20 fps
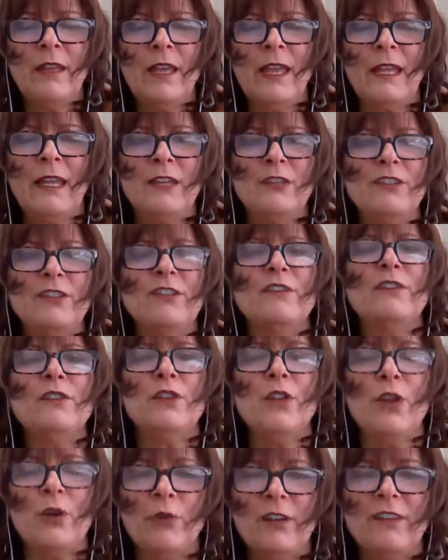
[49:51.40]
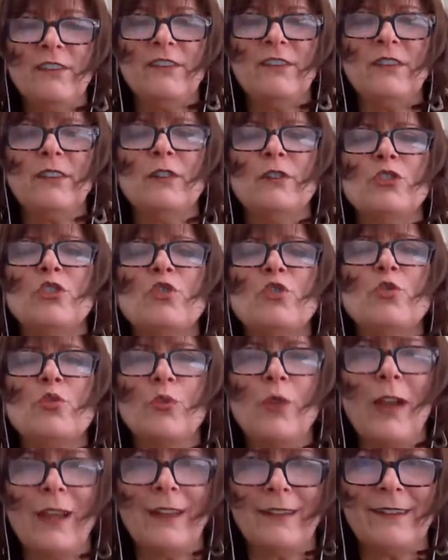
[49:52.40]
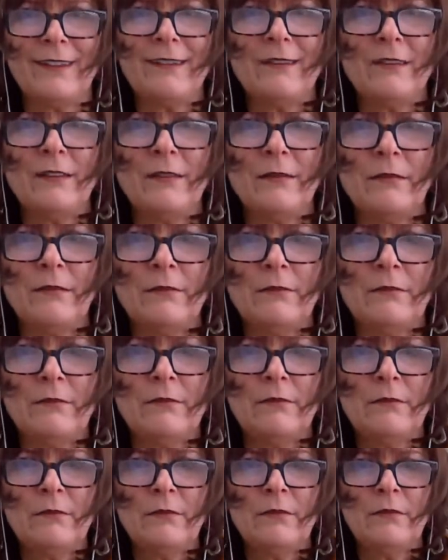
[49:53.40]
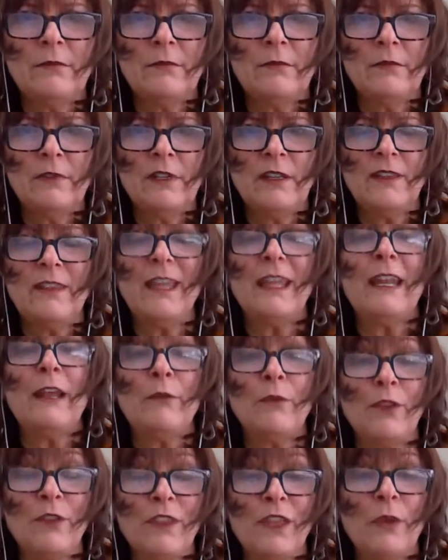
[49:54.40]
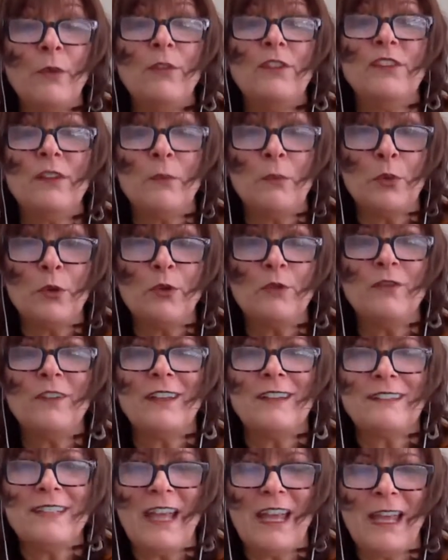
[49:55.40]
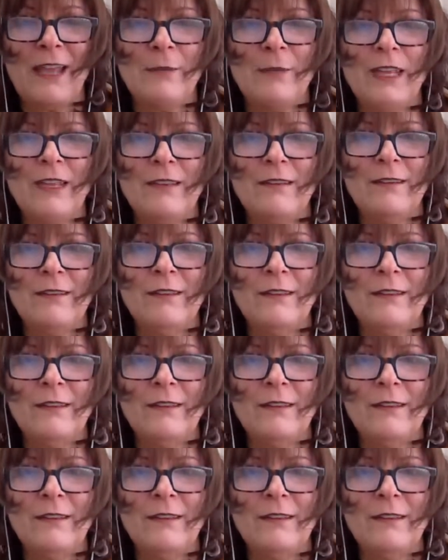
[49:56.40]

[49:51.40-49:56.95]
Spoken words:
And I just noticed to trust that everything was in perfect timing.